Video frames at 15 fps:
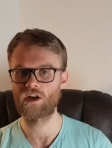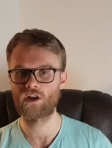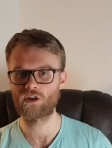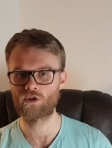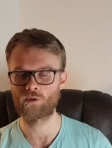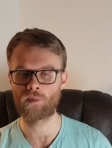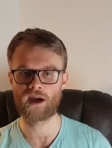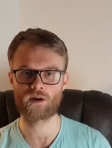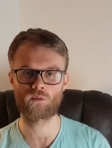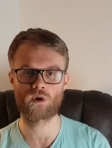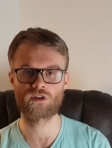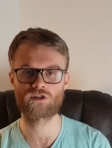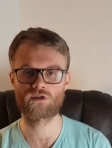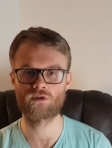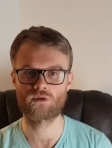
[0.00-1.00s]
you might
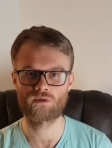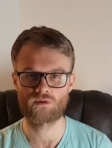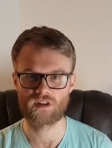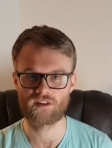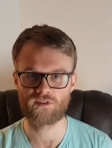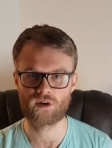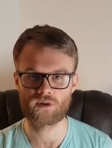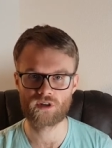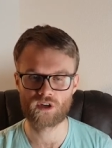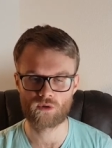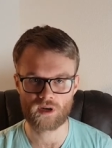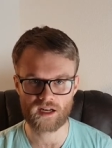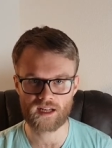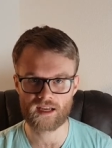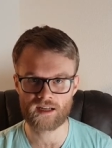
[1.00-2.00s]
want to live here in
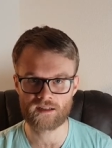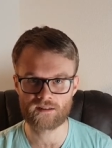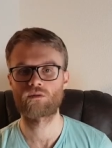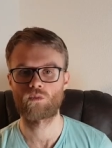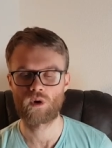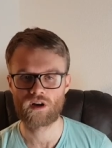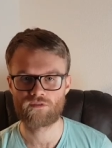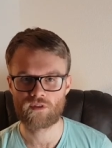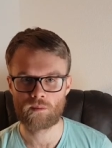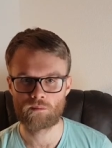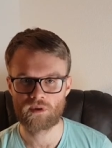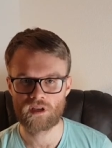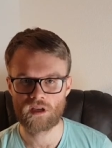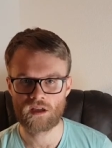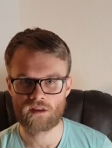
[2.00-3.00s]
Greenland. One of them
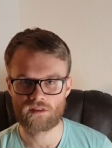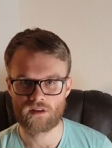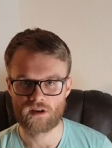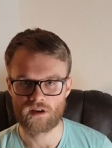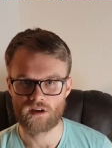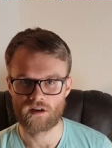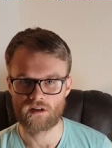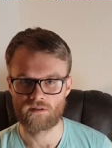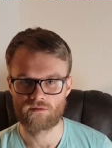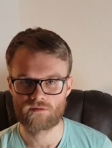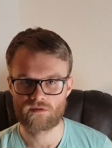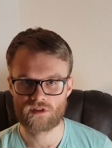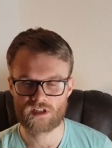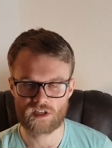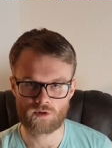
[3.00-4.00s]
being the
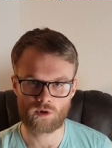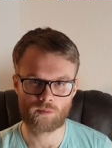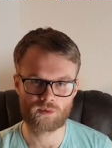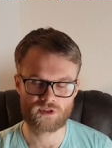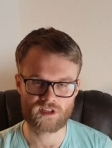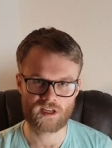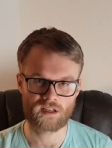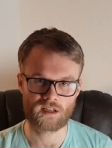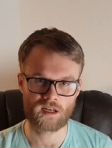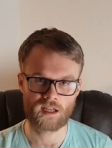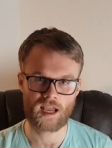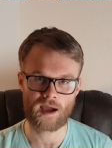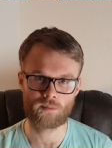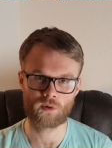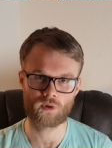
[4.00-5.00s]
0% in
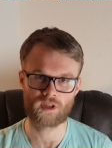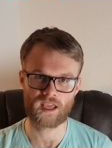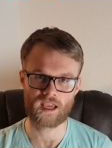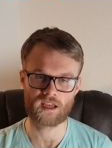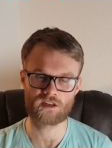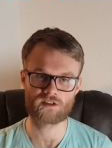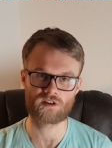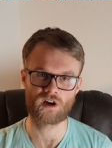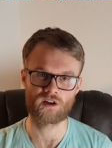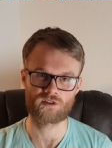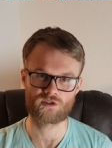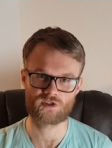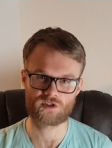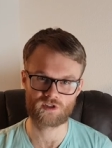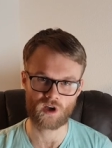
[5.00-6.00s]
capital gains on
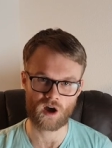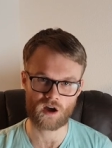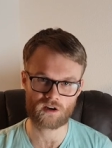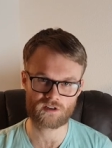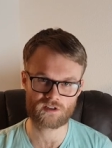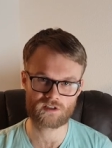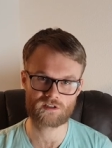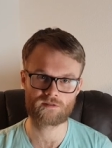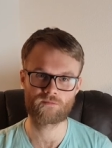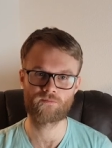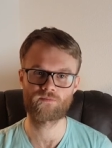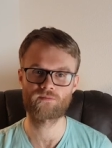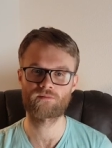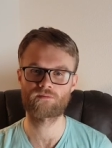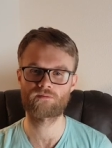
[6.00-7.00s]
stocks.
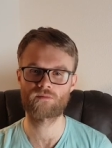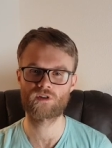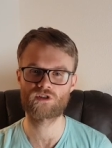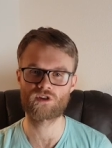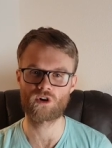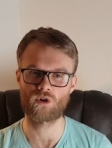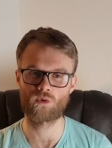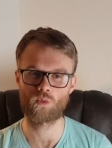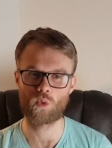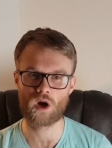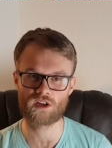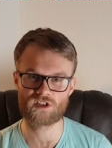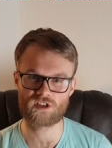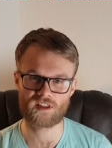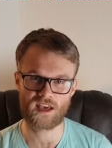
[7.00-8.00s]
So
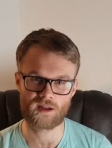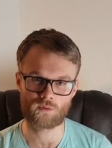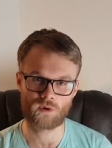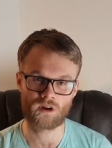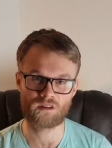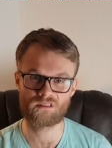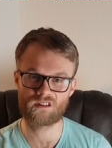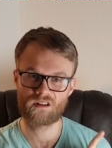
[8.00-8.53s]
watch that one